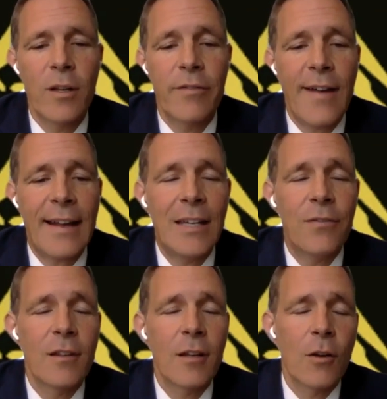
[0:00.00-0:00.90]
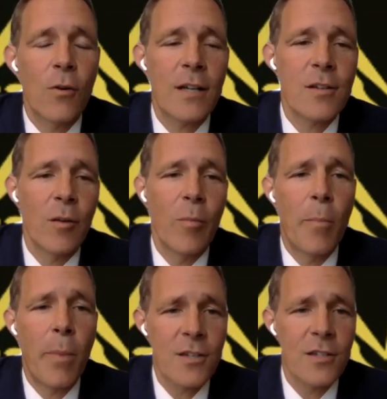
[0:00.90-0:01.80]
And in fact, even the Congressional
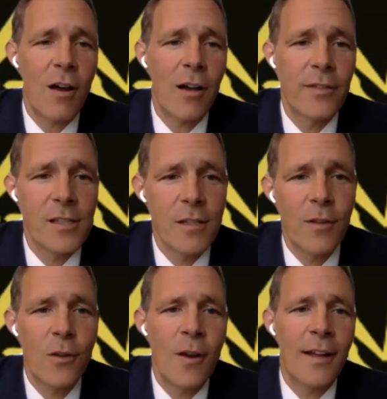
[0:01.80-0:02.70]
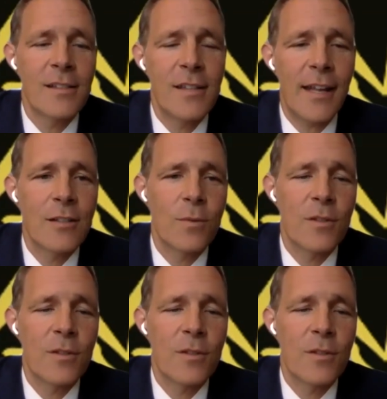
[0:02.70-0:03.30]
Budget Office of the United States,